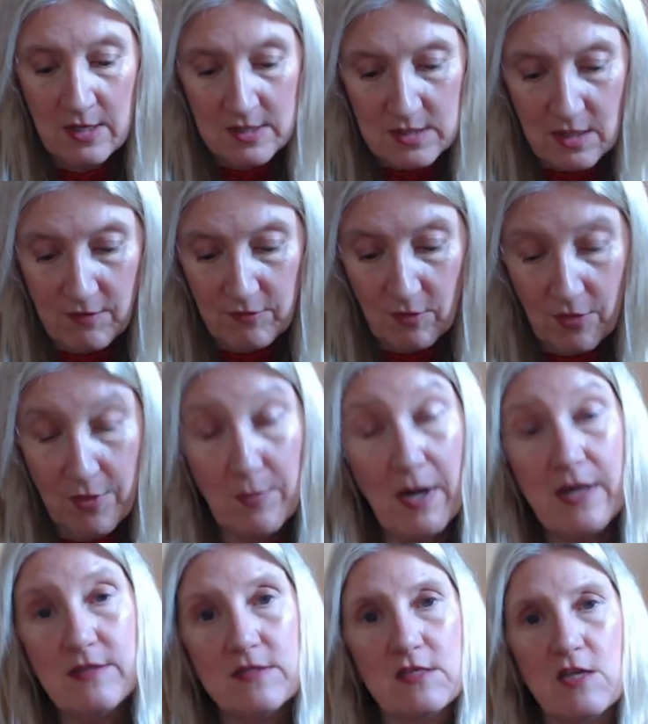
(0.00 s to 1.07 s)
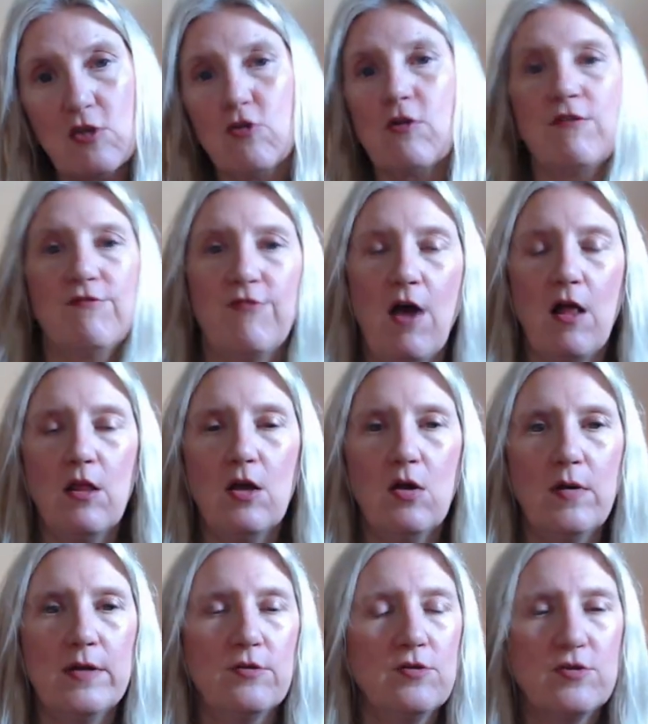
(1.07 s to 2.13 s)
several threads that you can follow
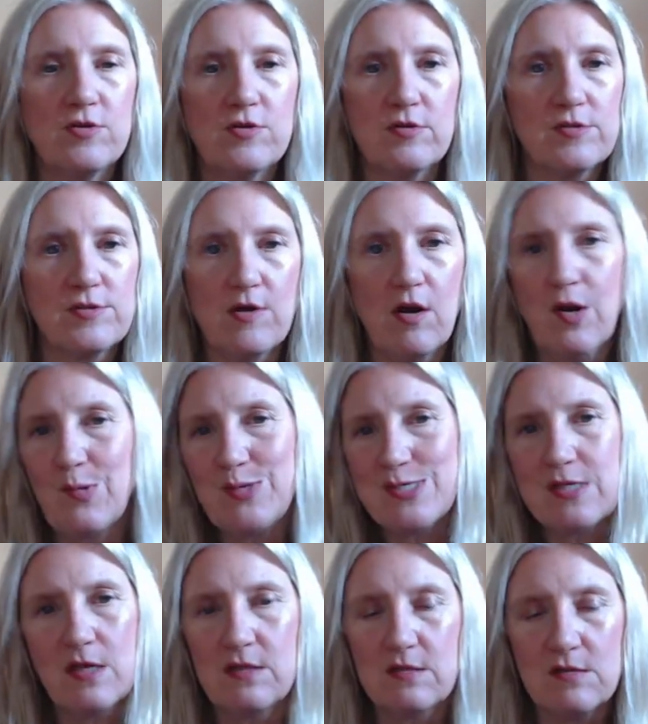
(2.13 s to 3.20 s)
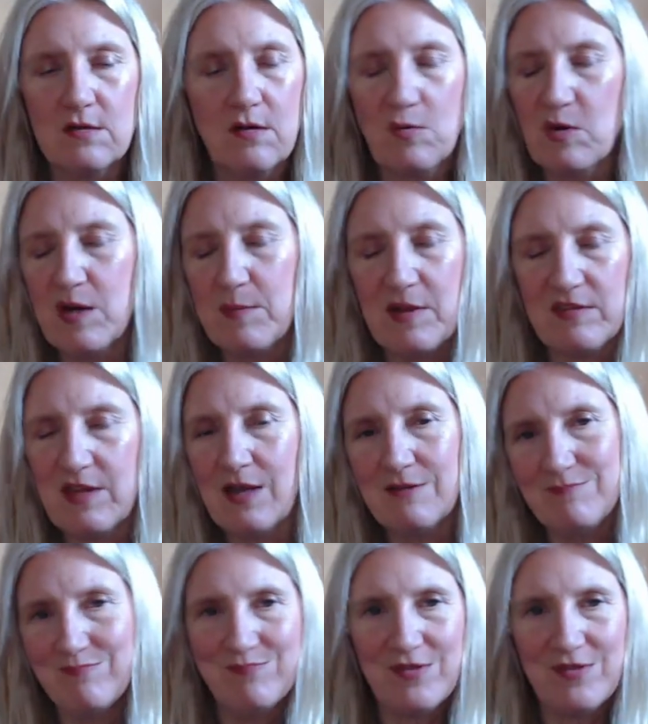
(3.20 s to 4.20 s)
and neutrals are always in so don't worry about that